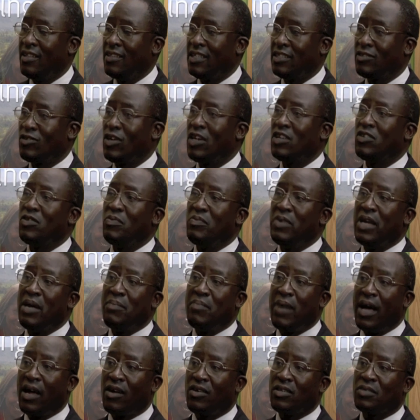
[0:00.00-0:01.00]
there's going to be
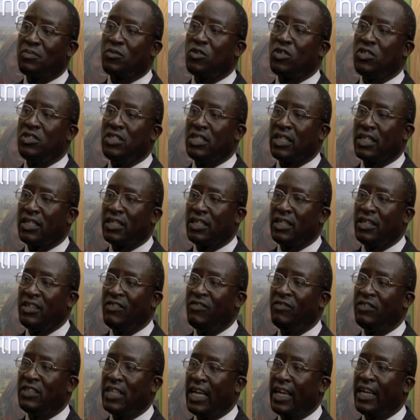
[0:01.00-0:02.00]
a pilot project
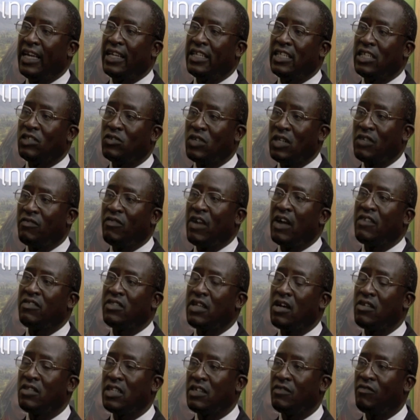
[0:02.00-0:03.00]
targeting twenty-five
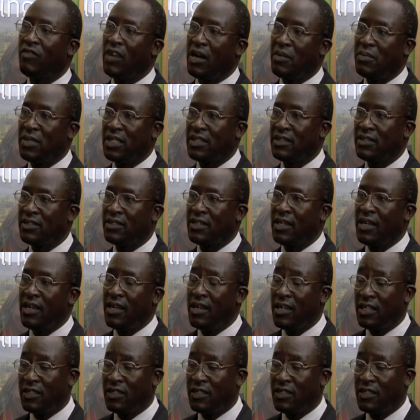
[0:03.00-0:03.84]
thousand farmers.